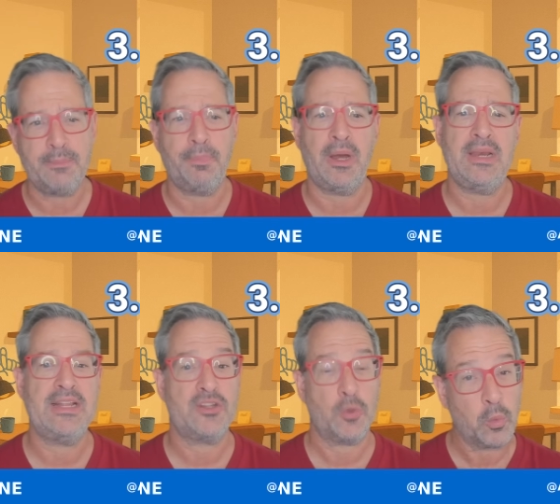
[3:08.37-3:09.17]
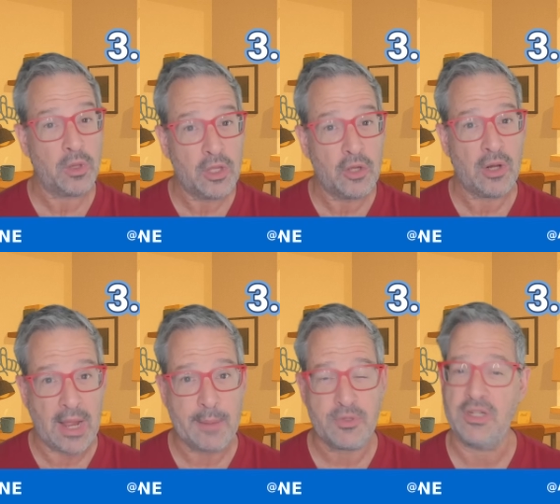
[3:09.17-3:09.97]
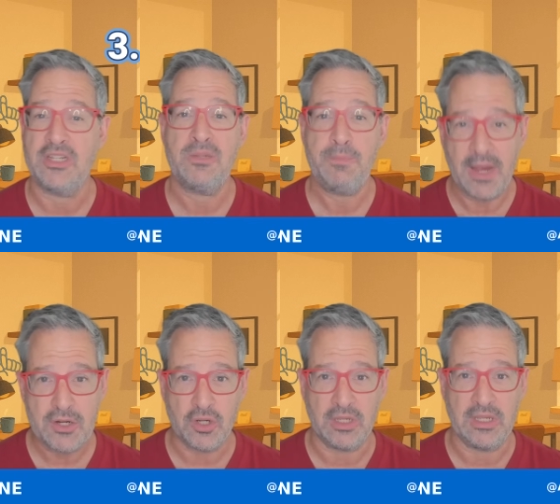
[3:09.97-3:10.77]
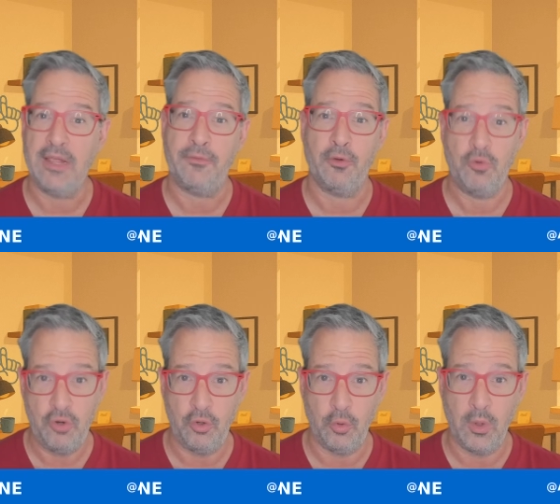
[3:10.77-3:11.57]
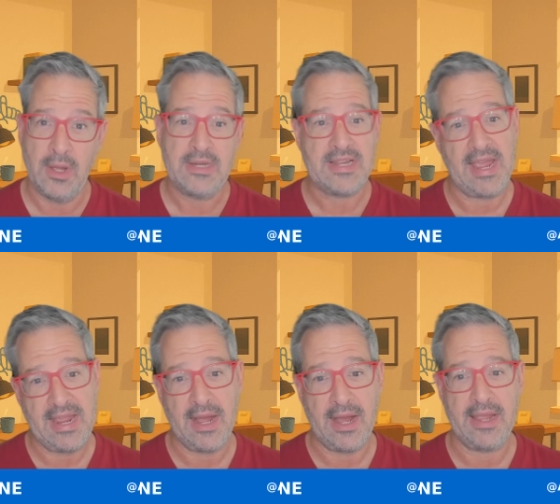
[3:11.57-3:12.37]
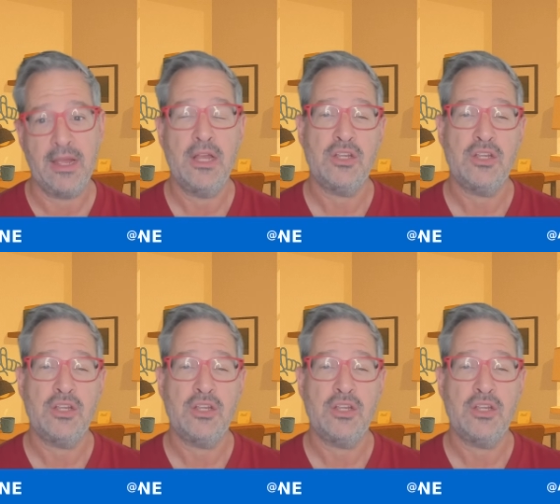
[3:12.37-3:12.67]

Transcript: but it's a really good option, especially if you're new to AI.